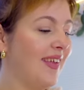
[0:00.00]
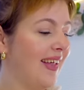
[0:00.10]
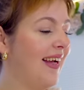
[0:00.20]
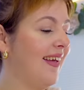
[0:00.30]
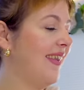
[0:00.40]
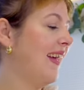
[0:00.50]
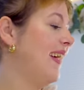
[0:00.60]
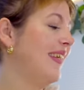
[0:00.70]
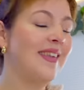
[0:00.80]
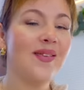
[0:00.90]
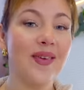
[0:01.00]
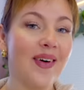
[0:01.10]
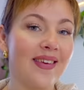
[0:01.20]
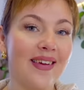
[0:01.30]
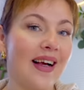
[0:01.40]
yeah, that is
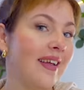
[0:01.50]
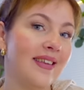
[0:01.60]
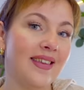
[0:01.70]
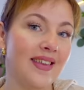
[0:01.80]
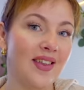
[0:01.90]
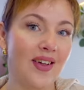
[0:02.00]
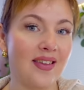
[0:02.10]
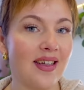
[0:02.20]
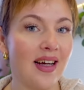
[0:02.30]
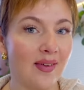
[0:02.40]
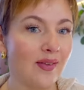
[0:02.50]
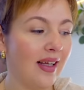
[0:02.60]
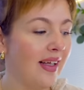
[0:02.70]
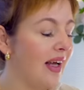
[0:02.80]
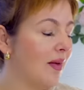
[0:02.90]
what the calendar turned out
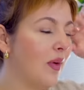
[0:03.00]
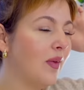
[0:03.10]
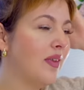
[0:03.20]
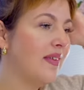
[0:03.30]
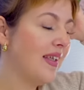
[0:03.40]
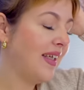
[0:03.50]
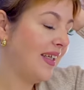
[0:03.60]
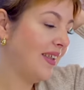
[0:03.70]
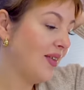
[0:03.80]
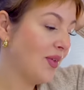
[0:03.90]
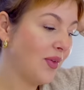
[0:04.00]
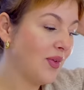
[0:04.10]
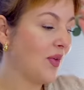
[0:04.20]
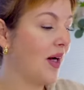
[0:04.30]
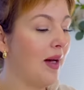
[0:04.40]
like. I'm honestly so,
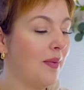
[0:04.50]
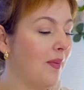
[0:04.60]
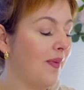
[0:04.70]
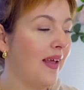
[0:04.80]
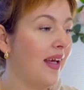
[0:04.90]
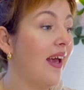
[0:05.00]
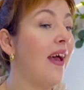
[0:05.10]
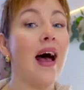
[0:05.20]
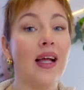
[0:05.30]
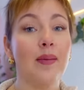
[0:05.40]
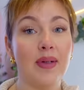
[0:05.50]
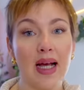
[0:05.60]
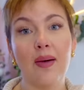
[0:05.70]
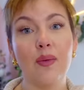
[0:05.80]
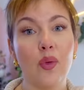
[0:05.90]
so happy with it. I am
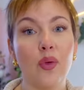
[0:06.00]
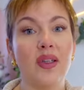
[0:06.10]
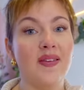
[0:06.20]
now going